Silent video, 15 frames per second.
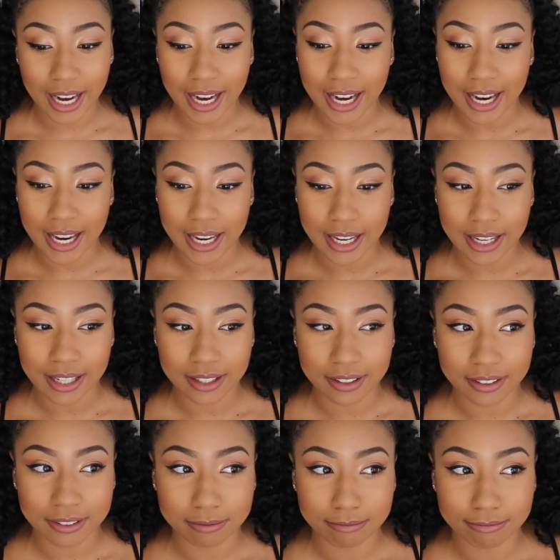
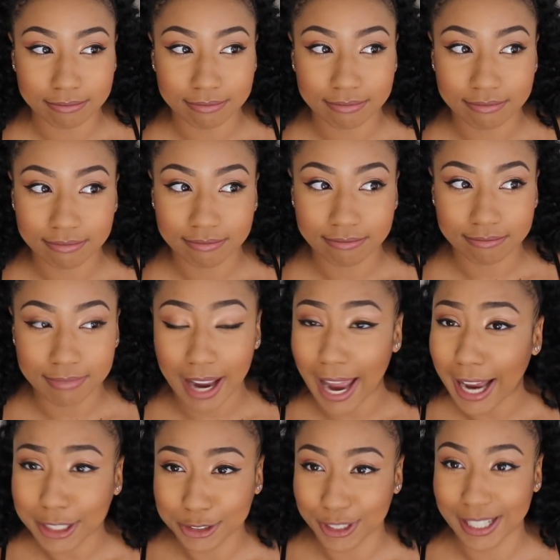and my
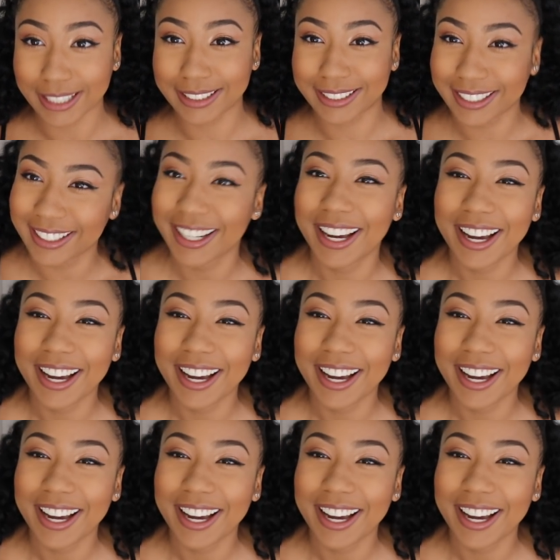address.